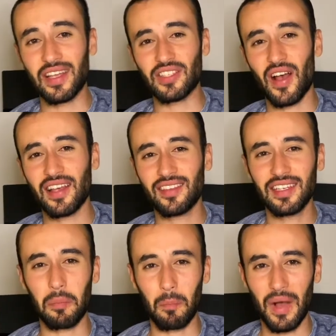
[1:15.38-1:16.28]
so I
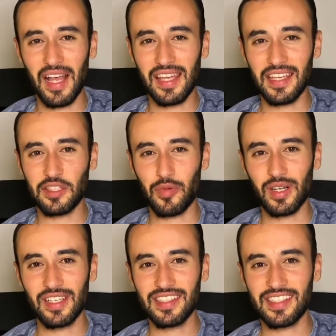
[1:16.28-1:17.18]
think my
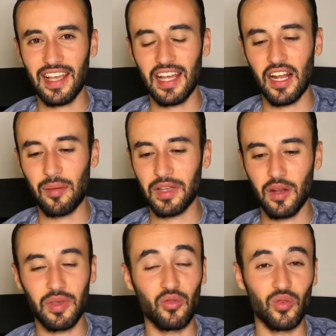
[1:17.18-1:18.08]
experience, and I'm gonna
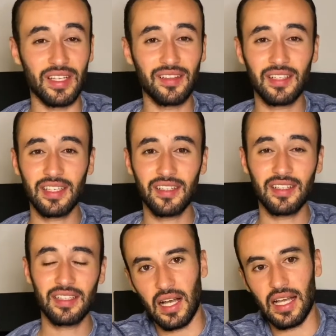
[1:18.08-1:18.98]
be real
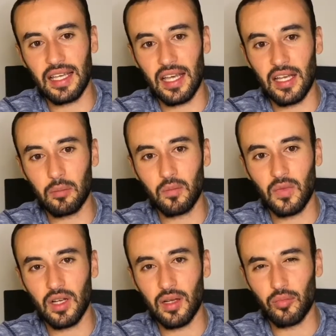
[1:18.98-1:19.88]
here, I am
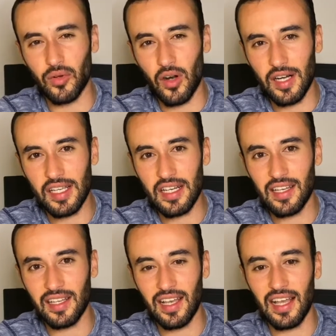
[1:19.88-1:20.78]
Bukharian,
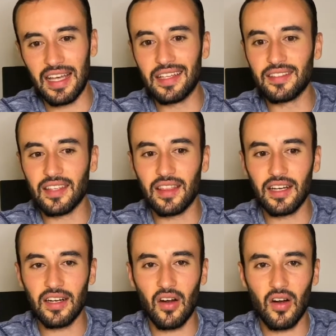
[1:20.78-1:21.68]
and
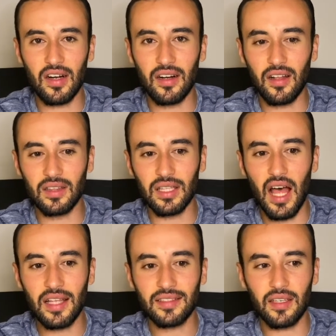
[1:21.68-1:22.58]
there are a
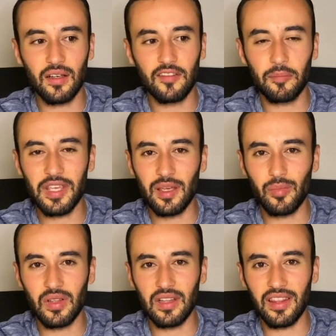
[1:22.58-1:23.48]
lot of
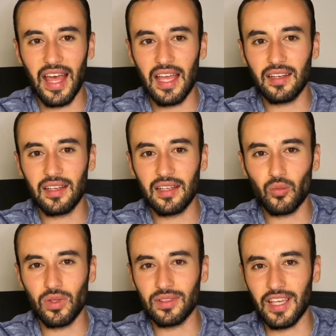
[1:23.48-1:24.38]
people that
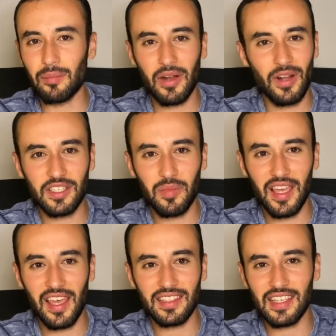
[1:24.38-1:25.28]
will get my resume
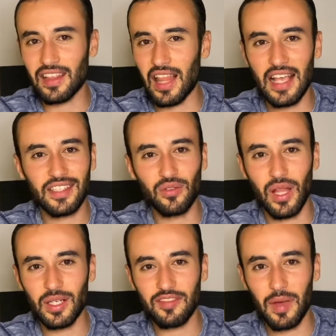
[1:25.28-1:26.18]
and see the last 2
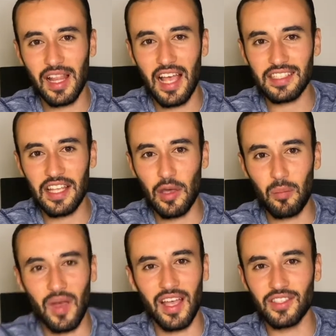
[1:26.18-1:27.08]
letters of my last
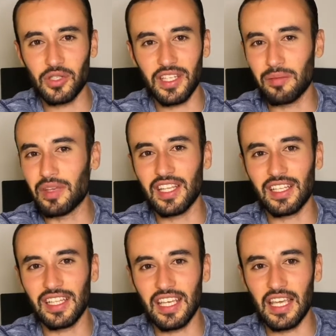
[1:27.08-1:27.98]
name and just
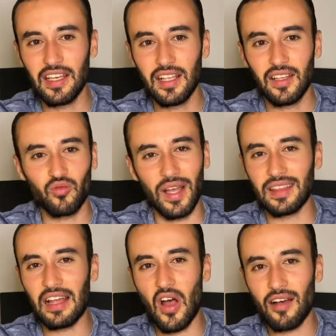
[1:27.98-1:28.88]
immediately write
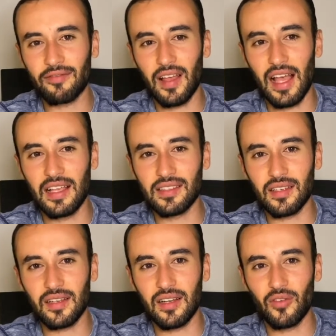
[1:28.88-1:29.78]
that off as
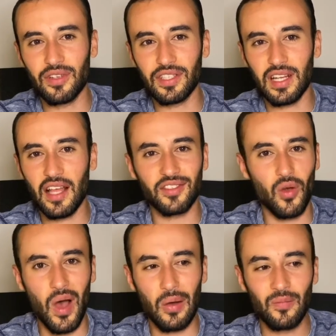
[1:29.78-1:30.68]
a reason not to go
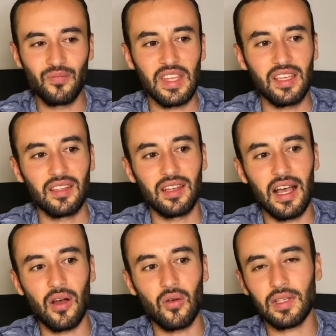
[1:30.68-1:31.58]
out.
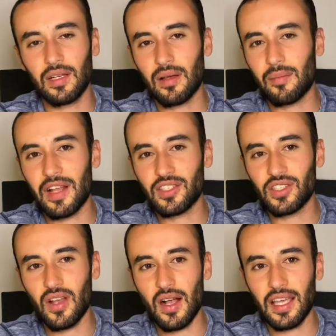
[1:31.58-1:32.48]
Now, I'm not
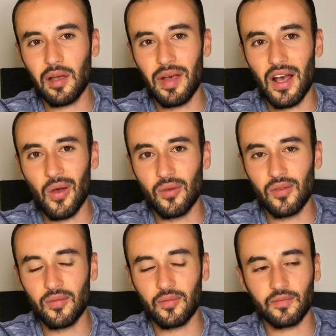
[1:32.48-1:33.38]
just talking
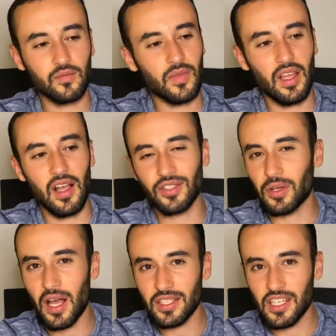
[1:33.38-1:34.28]
about
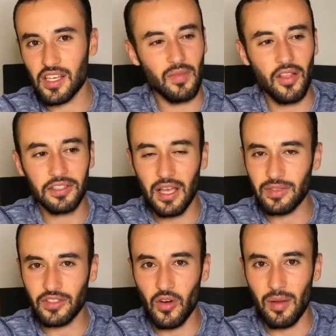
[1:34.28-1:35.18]
Ashkenazim, other types
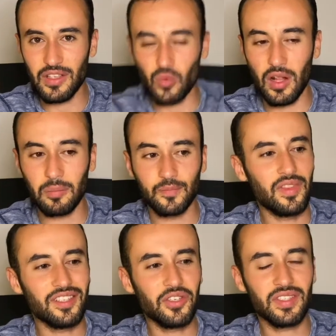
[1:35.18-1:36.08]
of Sephardim as well.
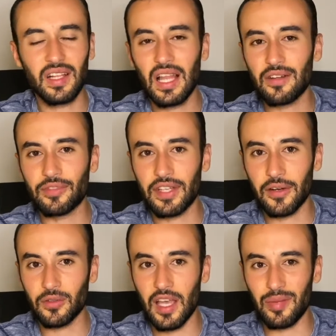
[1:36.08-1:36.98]
There's just a lot of
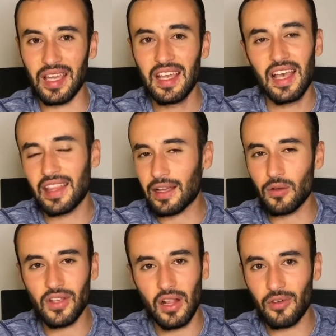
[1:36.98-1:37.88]
stereotyping, and that
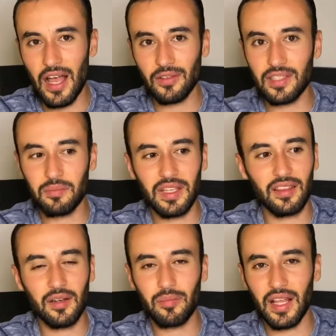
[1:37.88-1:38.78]
goes all around. I mean,
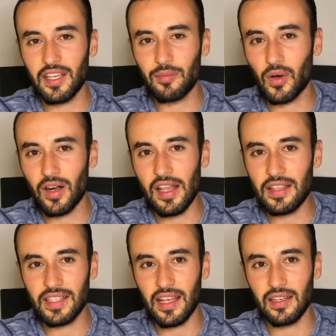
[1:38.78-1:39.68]
there are plenty of
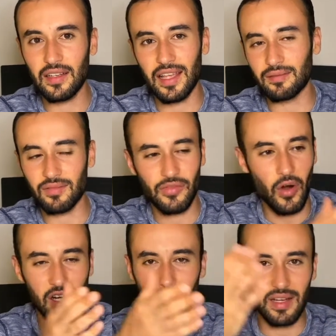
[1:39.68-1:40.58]
Bukharians and
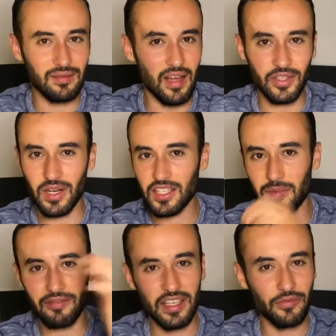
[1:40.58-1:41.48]
Sephardim and
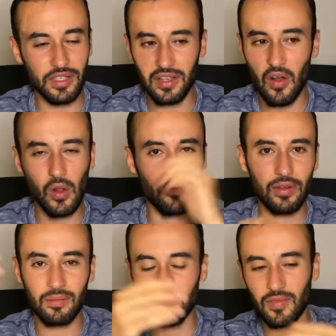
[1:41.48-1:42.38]
Ashkenazim and vice versa all
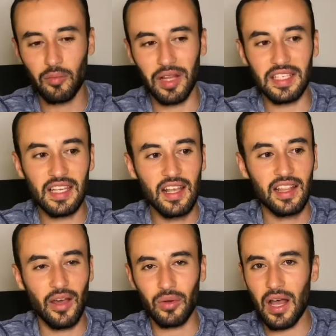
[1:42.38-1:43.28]
over the place
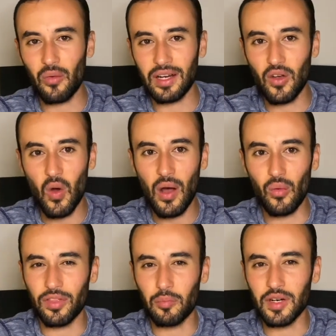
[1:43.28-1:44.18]
that would not want to go out
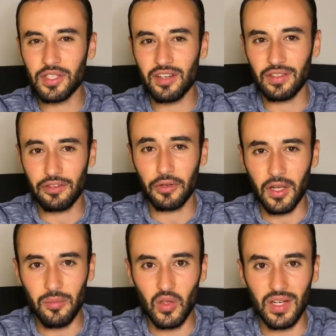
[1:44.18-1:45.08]
with a person of a different
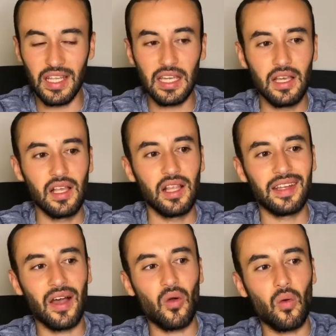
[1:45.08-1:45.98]
community.
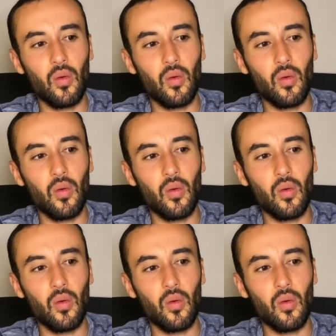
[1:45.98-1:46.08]
Now,